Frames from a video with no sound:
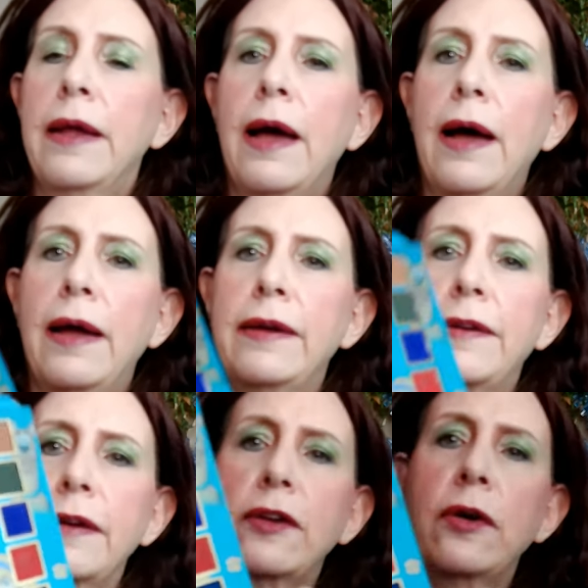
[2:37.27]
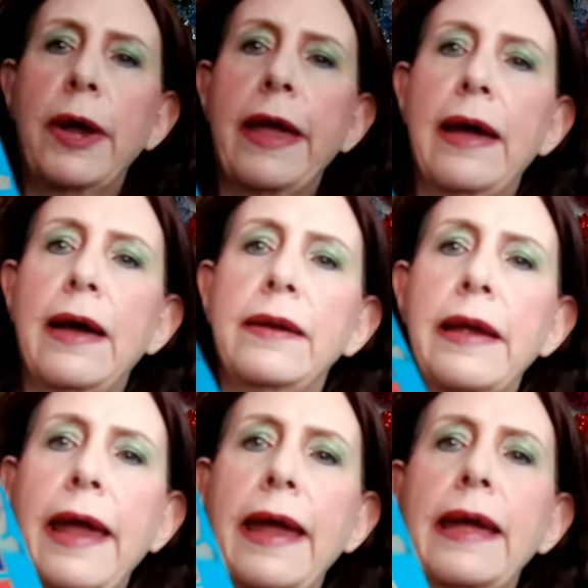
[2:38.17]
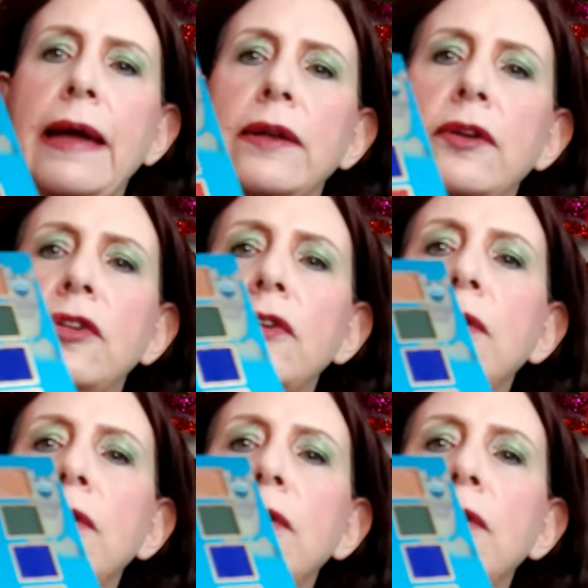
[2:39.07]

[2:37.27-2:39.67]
I did go ahead and